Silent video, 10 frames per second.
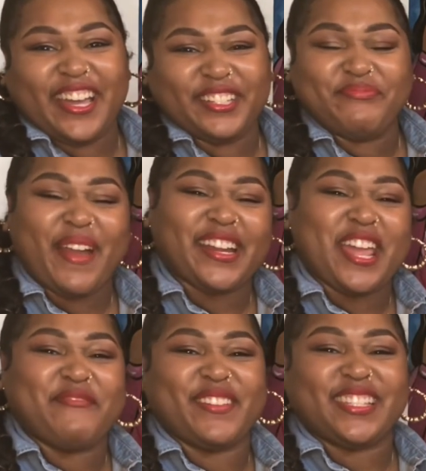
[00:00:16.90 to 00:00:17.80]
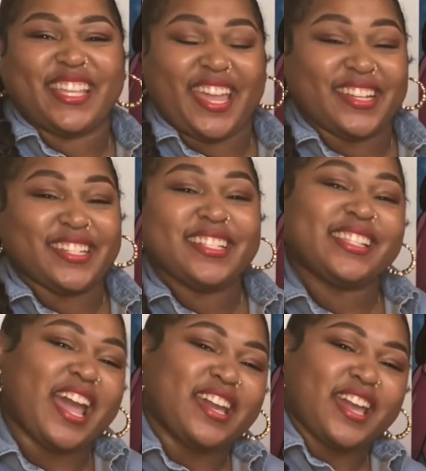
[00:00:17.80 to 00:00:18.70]
my name is Candace,
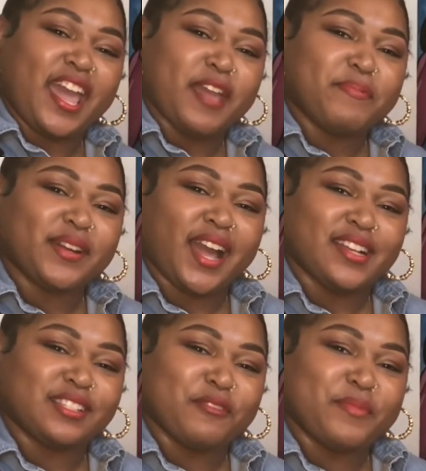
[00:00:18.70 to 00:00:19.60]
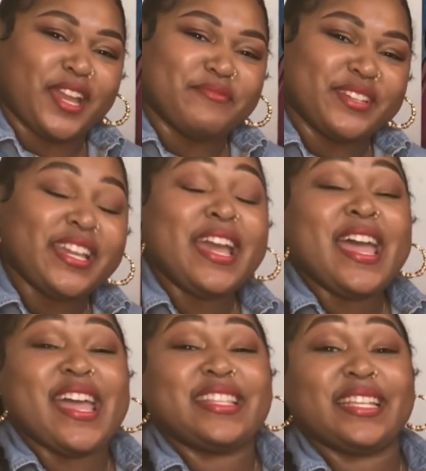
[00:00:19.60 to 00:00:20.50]
aka Picasso Baby,
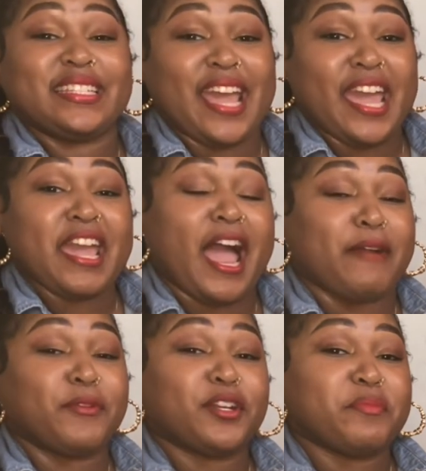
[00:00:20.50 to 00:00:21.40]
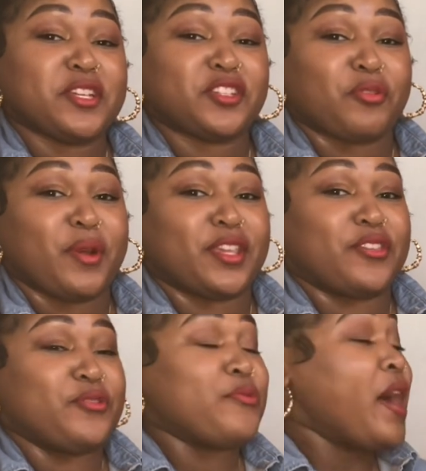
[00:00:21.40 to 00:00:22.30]
and today I'm going to be showing
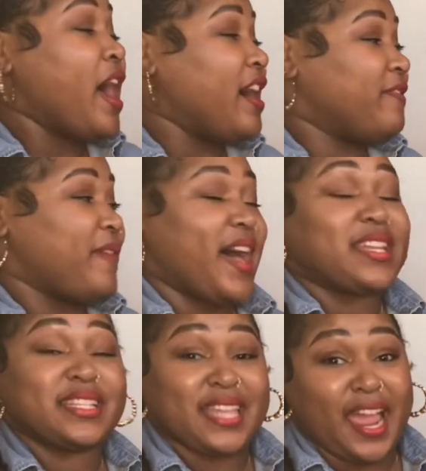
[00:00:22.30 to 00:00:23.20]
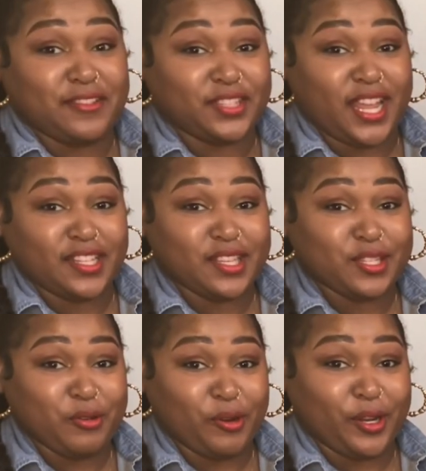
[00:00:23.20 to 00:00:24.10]
you a Valentine's Day
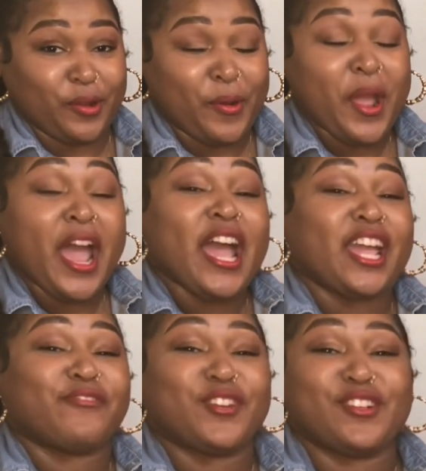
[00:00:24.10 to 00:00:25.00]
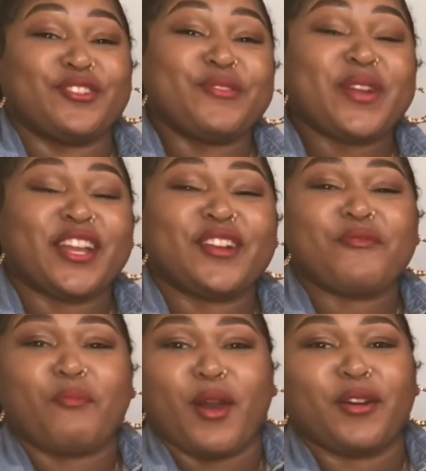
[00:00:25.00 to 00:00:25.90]
tutorial. If you're new
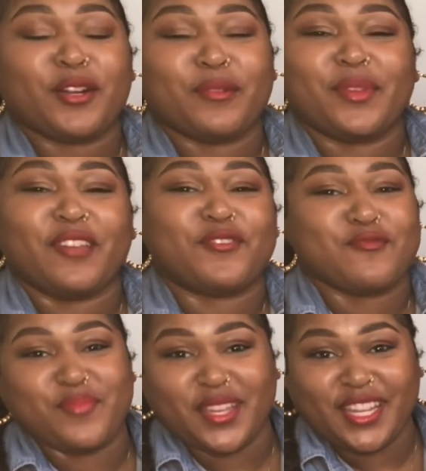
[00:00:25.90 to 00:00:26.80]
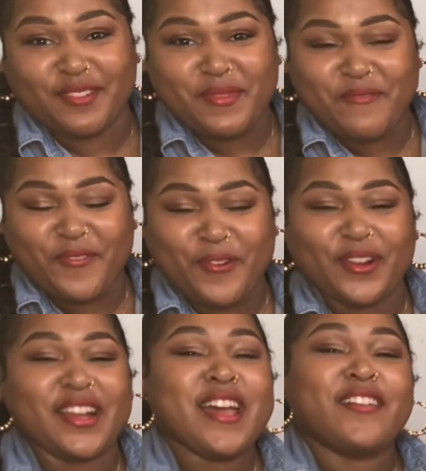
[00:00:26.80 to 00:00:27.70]
here, welcome. If you've been here
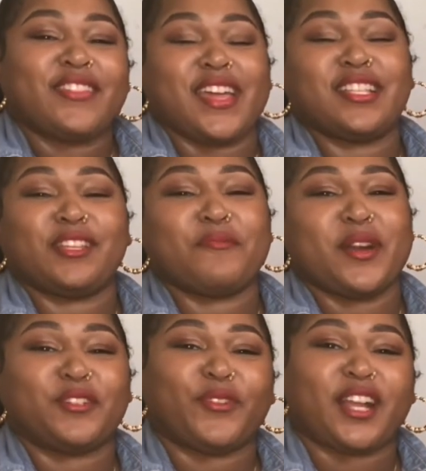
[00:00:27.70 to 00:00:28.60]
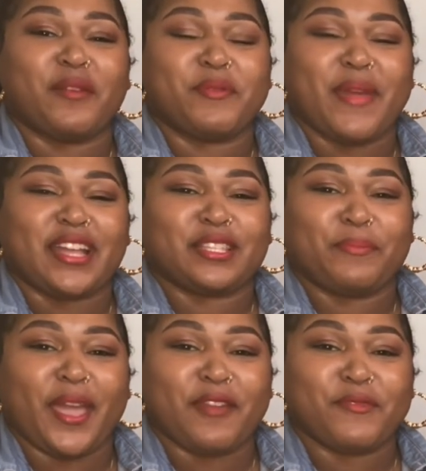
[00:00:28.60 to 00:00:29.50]
before, thanks so much for coming back to
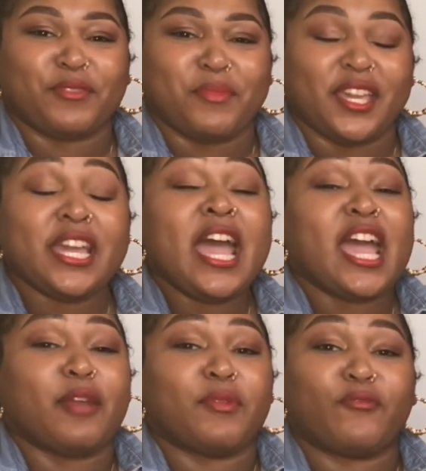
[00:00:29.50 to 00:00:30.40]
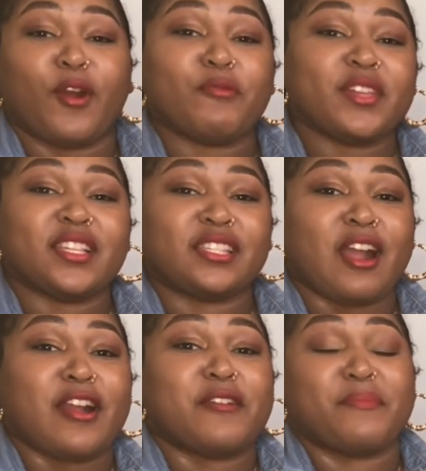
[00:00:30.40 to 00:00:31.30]
paint with me. And before we get
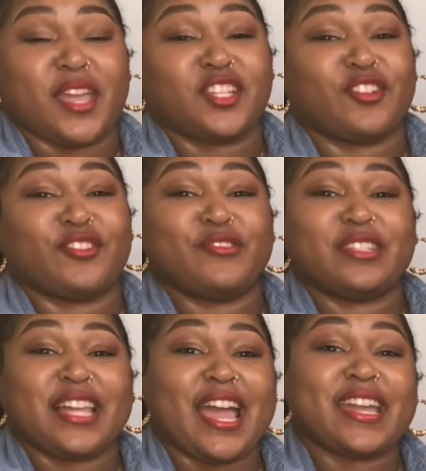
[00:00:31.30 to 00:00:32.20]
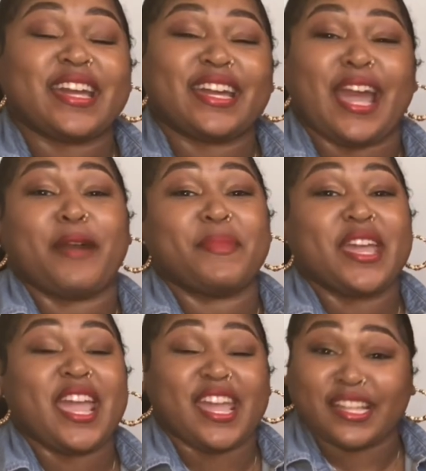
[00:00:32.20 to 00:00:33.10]
started, make sure you like,
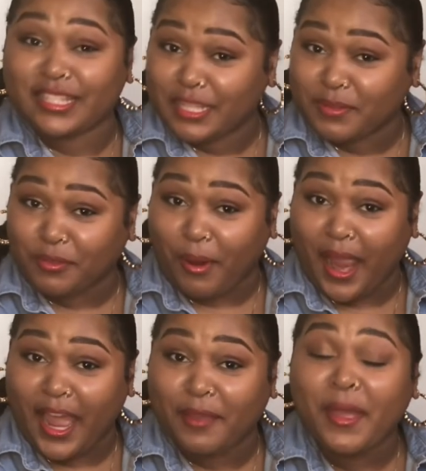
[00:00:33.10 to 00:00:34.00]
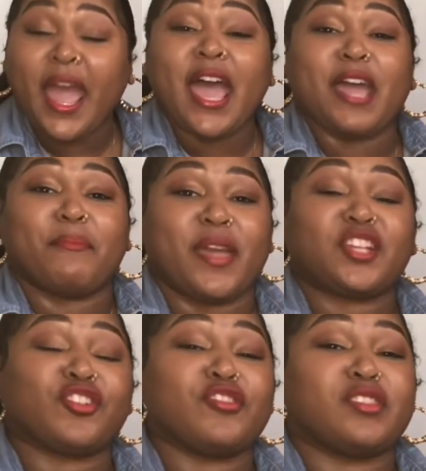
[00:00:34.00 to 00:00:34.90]
comment, and subscribe, and make
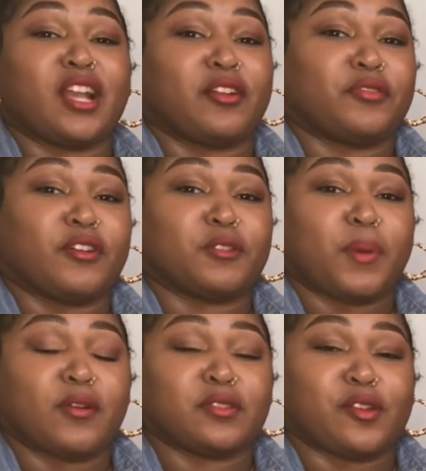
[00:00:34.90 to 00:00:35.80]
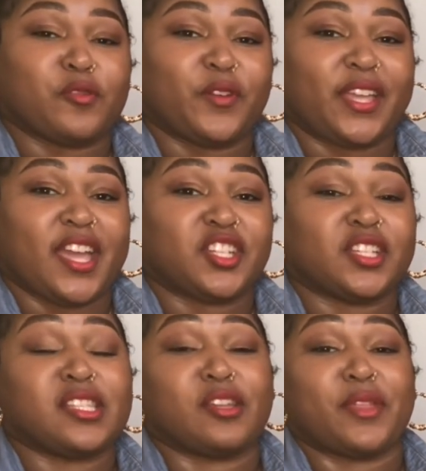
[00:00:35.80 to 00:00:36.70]
sure you turn on those post
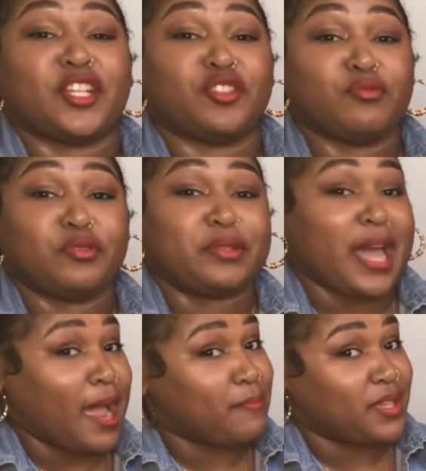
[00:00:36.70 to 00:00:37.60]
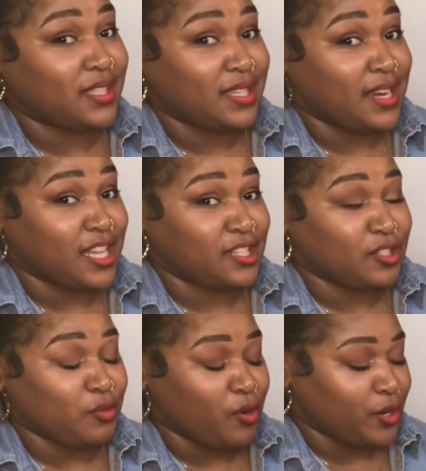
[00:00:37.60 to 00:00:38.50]
notifications so that you do not miss the next
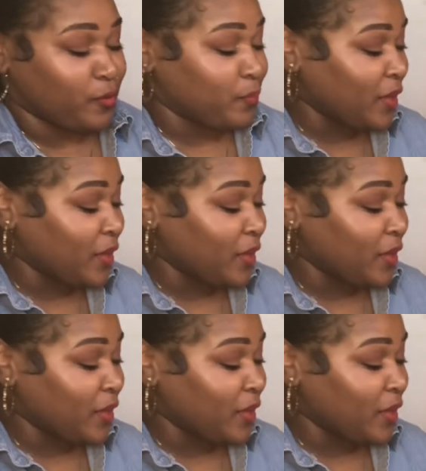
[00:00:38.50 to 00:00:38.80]
tutorial.